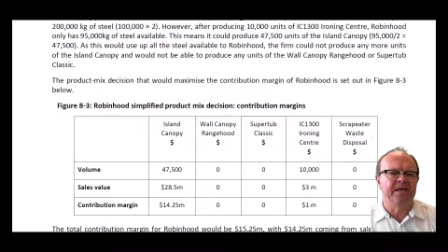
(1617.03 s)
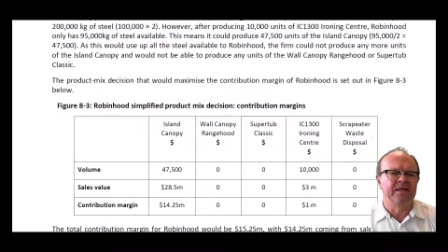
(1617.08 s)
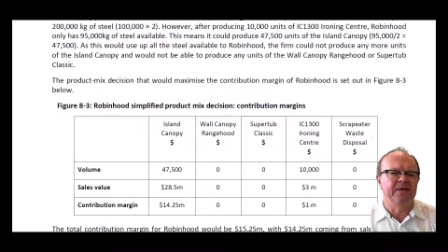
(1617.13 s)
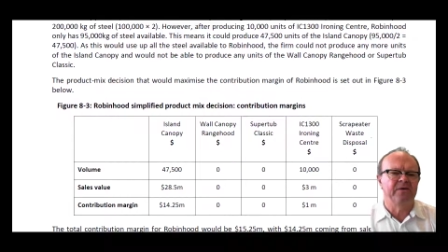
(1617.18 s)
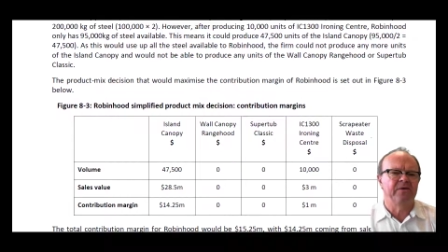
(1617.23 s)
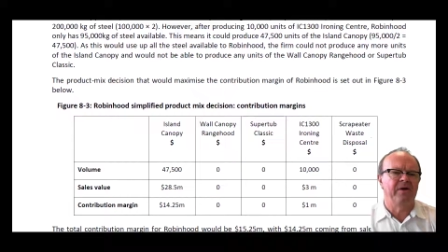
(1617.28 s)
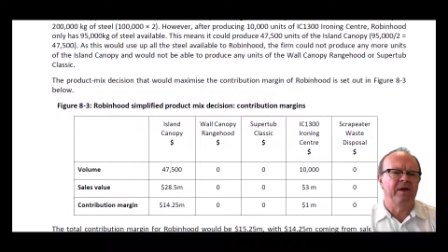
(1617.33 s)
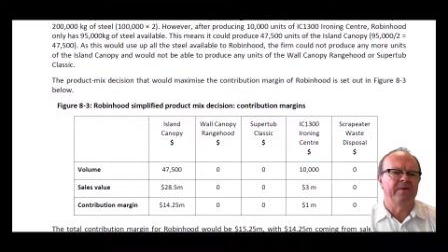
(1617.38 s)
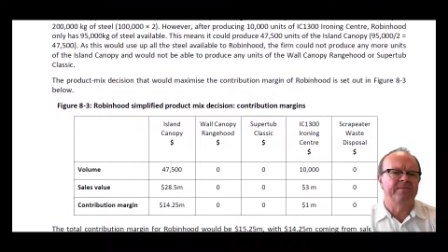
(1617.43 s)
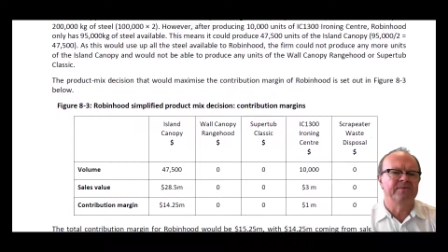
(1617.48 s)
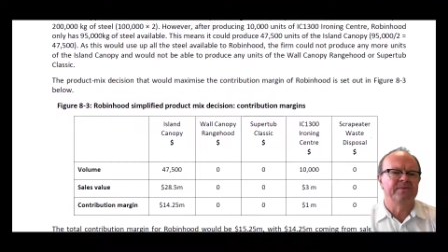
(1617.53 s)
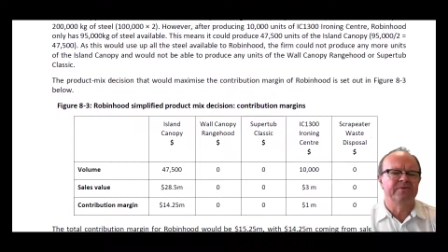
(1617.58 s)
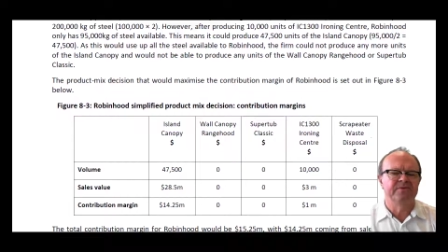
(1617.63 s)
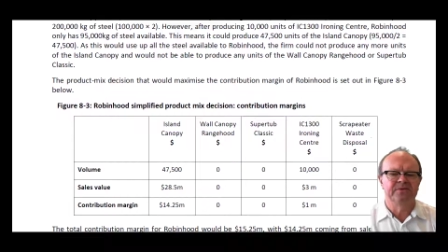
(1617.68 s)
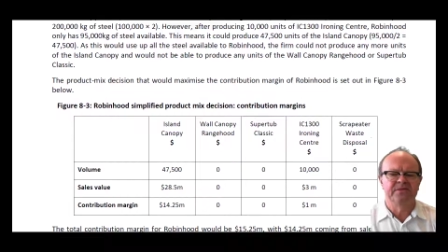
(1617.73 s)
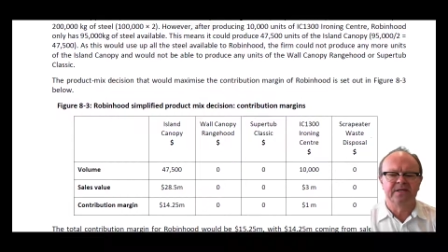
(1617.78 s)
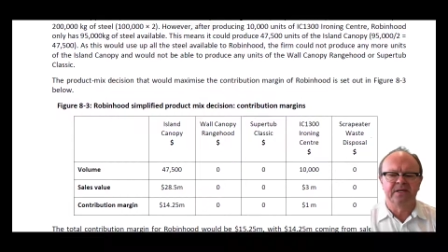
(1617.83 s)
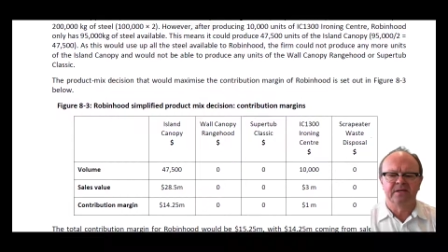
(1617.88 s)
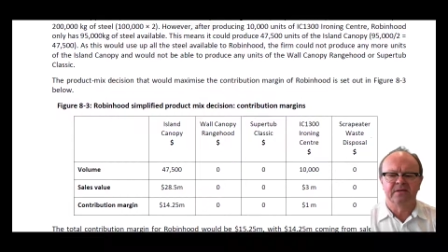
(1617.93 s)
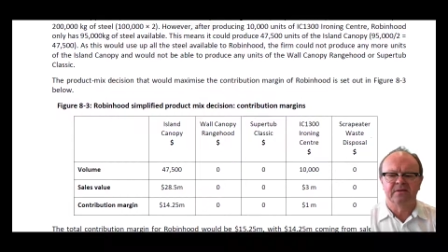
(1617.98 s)
kilograms of
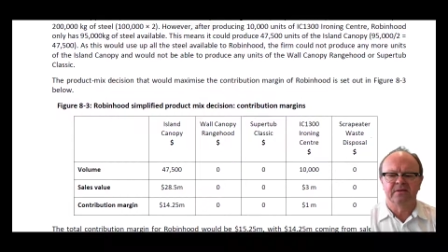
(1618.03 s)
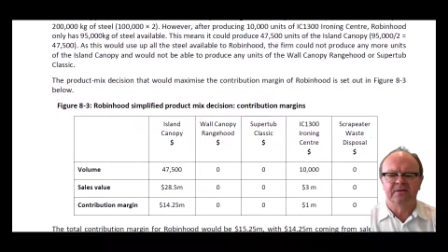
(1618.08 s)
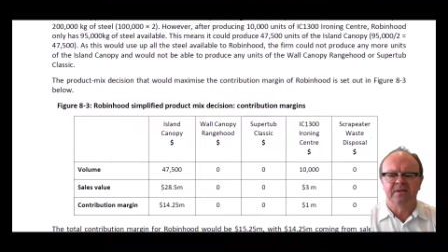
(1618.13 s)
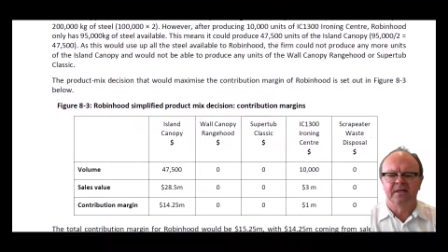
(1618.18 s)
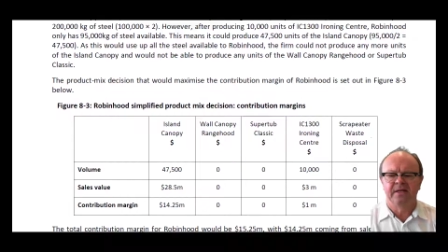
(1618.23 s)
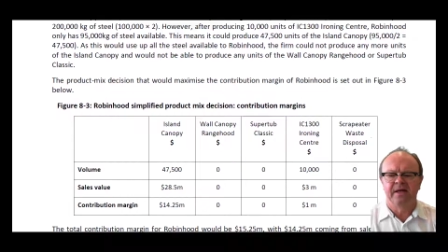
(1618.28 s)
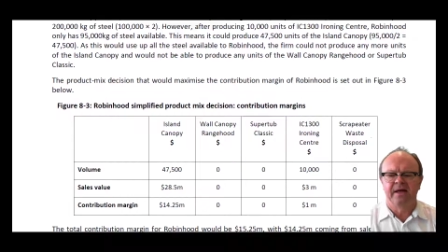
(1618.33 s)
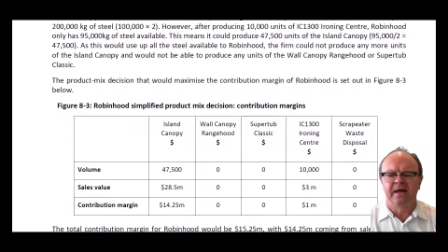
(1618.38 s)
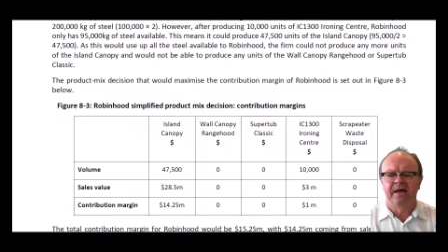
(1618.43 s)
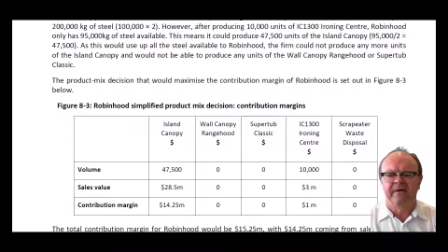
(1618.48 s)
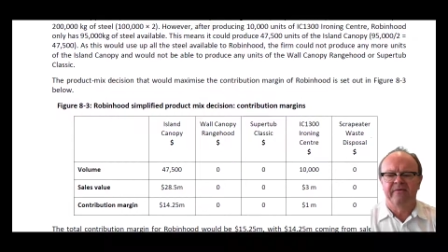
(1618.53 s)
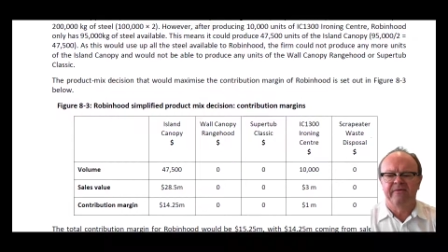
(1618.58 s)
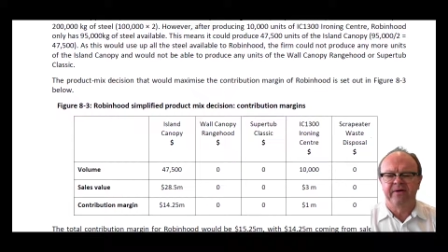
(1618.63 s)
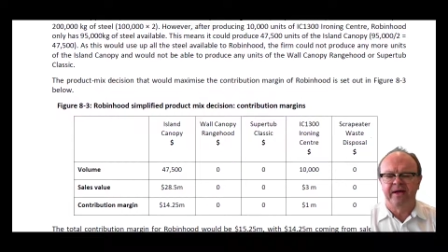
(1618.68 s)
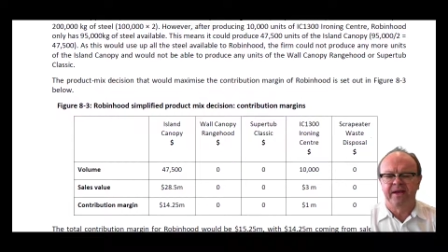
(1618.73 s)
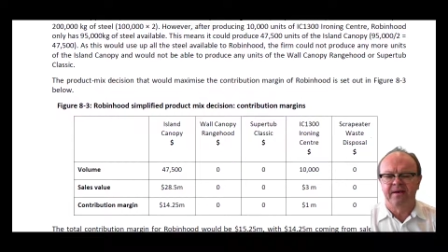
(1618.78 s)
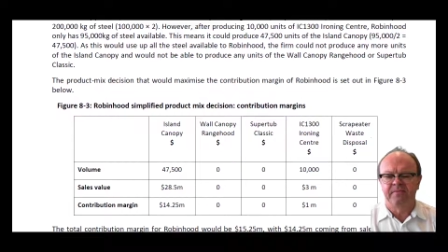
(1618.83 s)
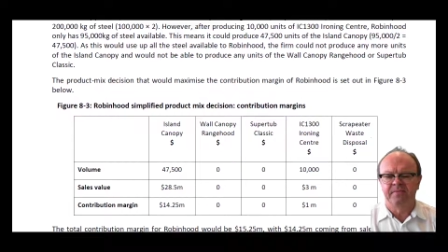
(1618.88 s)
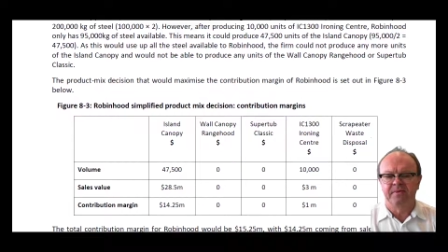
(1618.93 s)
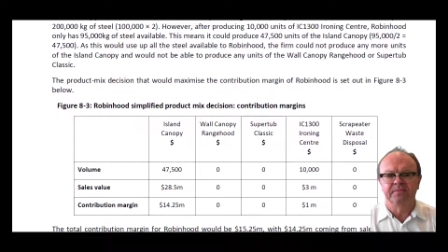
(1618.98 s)
steel
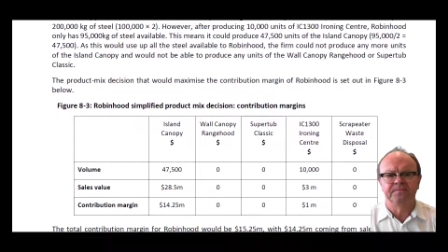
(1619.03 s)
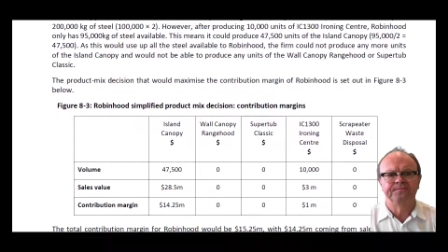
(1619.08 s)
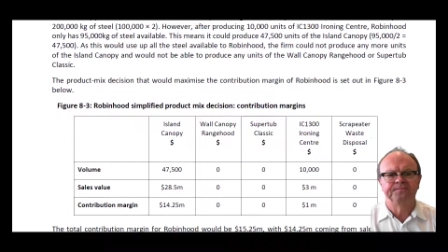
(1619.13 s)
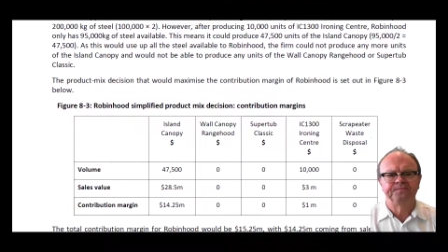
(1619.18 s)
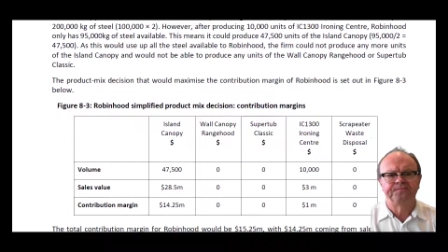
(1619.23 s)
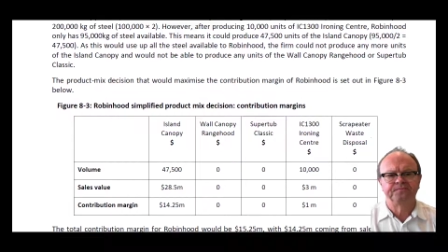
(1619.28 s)
available.